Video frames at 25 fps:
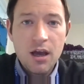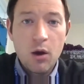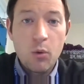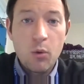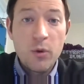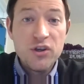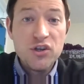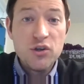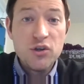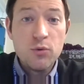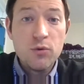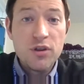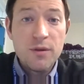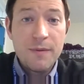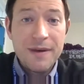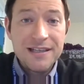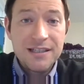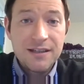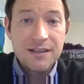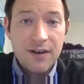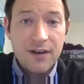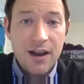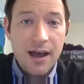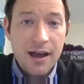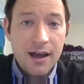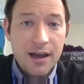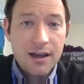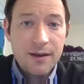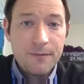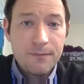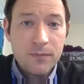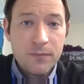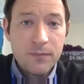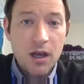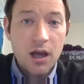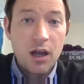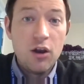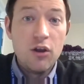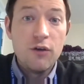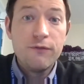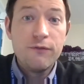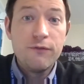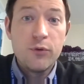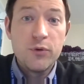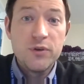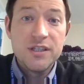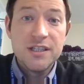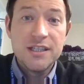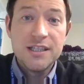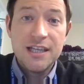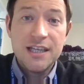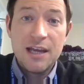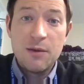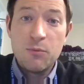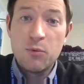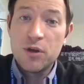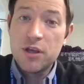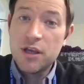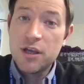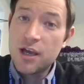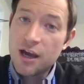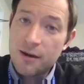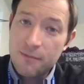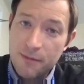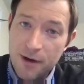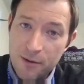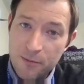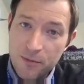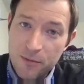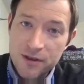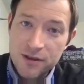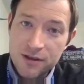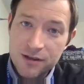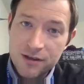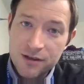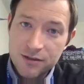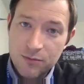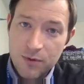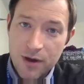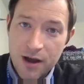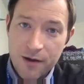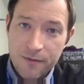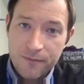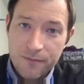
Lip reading: I wish you all the best of luck. I look forward to seeing what you come up with as